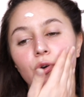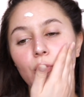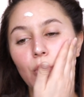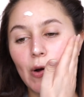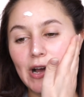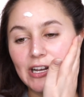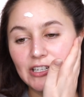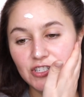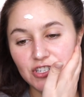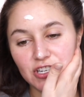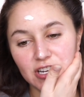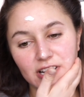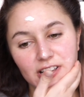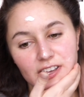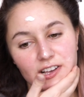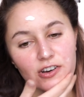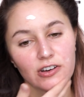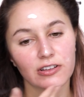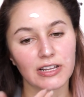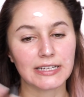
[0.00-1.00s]

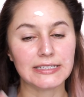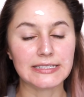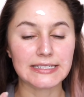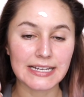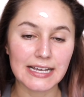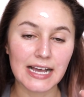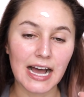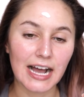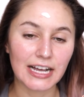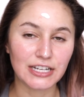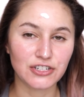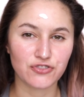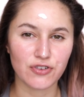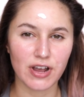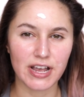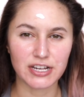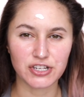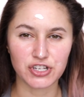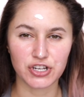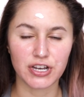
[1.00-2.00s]
quenching on like
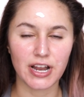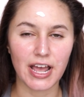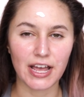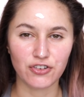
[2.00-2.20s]
dehydration